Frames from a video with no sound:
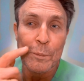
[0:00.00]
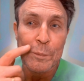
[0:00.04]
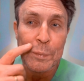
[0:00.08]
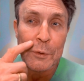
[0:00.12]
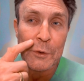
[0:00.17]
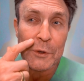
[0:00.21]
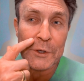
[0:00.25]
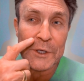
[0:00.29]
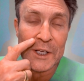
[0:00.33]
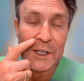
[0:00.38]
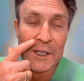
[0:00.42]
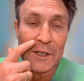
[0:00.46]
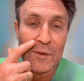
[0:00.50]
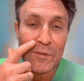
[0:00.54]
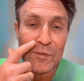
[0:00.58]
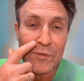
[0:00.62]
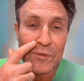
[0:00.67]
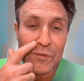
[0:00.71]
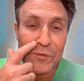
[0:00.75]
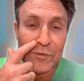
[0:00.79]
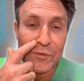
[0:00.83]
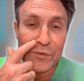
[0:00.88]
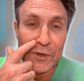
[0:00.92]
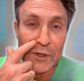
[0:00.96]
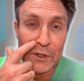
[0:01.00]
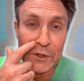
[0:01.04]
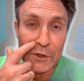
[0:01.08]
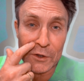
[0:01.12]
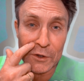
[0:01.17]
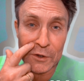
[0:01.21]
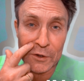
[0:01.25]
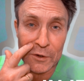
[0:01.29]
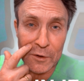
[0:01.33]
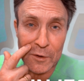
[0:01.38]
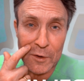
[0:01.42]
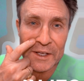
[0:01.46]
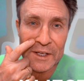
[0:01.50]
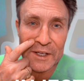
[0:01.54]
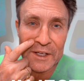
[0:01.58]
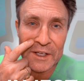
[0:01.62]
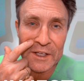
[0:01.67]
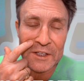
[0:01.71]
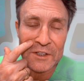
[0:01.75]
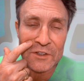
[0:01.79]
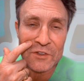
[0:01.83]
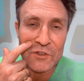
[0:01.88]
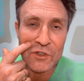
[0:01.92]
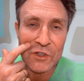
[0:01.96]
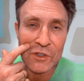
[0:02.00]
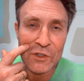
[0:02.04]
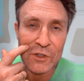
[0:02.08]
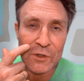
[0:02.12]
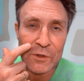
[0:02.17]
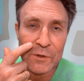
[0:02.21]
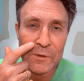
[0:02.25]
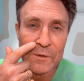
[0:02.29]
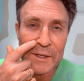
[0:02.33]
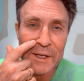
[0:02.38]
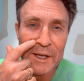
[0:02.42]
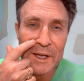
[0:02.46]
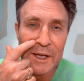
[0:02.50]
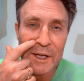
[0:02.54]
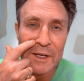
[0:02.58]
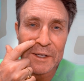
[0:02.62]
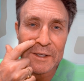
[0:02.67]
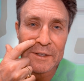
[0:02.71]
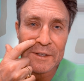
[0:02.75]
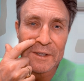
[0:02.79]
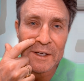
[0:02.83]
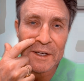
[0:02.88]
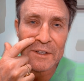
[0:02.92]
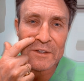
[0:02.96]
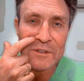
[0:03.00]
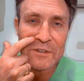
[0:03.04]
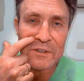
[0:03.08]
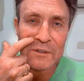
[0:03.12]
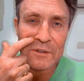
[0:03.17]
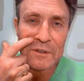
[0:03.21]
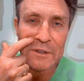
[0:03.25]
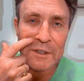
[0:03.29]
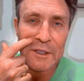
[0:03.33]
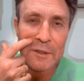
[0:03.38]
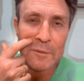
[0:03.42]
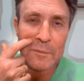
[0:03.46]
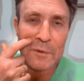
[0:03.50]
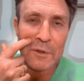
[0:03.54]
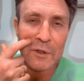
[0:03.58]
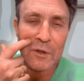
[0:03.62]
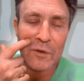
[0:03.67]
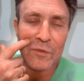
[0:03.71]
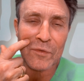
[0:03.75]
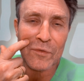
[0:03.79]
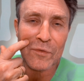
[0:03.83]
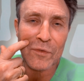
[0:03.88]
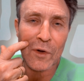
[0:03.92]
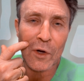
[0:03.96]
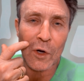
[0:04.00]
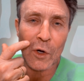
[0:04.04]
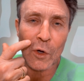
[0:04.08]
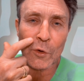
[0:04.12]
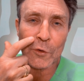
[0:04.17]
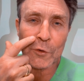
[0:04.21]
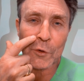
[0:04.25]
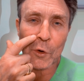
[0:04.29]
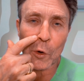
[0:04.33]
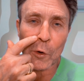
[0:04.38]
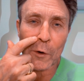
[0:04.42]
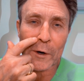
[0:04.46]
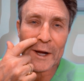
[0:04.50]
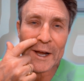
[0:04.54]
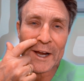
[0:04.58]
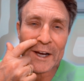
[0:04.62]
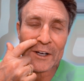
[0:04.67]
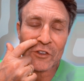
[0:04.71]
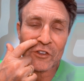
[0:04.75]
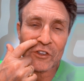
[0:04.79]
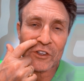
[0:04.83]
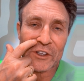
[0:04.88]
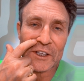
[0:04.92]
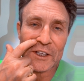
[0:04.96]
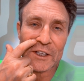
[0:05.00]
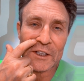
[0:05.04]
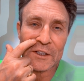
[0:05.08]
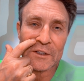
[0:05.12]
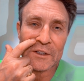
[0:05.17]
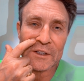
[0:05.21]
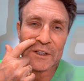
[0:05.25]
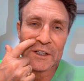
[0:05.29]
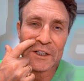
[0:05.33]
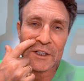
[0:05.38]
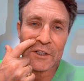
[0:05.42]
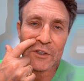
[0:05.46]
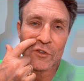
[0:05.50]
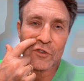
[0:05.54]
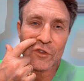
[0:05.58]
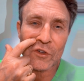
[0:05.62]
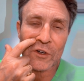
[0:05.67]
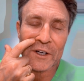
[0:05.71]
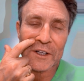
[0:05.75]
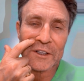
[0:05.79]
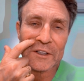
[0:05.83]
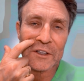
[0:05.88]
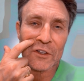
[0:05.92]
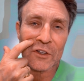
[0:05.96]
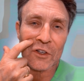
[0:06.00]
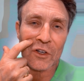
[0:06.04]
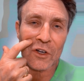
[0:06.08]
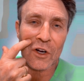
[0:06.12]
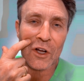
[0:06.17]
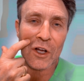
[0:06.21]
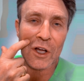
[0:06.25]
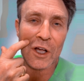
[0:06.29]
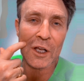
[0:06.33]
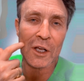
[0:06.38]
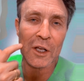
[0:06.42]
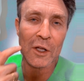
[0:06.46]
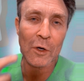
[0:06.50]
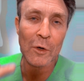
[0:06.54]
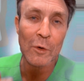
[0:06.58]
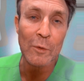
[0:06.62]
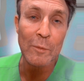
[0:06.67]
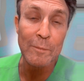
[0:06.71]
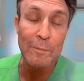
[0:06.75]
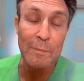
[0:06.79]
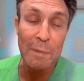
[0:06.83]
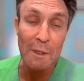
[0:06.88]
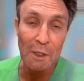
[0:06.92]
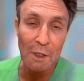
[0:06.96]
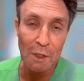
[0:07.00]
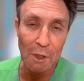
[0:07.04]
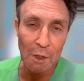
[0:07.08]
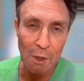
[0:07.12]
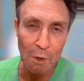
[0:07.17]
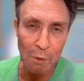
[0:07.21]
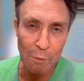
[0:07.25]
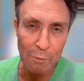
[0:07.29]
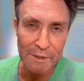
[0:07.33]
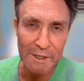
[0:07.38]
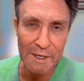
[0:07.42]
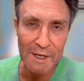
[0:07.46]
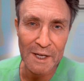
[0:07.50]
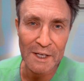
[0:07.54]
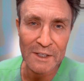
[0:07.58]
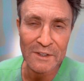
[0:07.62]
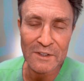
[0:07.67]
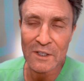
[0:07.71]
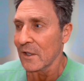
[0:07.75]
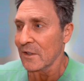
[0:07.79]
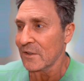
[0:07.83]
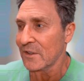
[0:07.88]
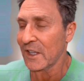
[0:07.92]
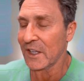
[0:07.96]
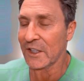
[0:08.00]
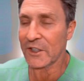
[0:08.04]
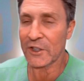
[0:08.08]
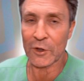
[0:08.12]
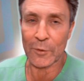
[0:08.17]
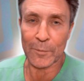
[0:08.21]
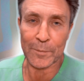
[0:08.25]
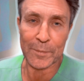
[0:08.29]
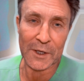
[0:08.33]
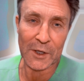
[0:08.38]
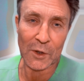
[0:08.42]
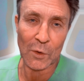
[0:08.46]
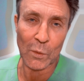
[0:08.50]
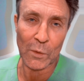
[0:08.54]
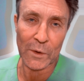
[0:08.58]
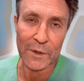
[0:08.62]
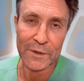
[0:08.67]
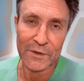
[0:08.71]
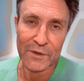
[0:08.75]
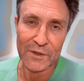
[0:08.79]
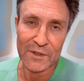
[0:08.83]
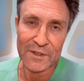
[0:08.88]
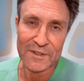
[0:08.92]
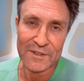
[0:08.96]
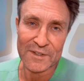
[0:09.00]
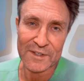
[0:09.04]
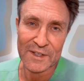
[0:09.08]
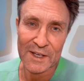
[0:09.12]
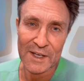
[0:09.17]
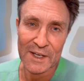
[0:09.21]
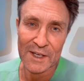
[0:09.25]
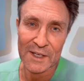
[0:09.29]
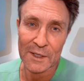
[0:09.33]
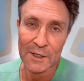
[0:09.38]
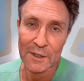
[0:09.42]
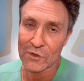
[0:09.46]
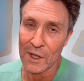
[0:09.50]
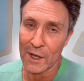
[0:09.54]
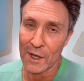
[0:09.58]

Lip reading: Putting filler into that nasolabial fold, or actually in the triangular hollow below that. Take your pick, whether it's a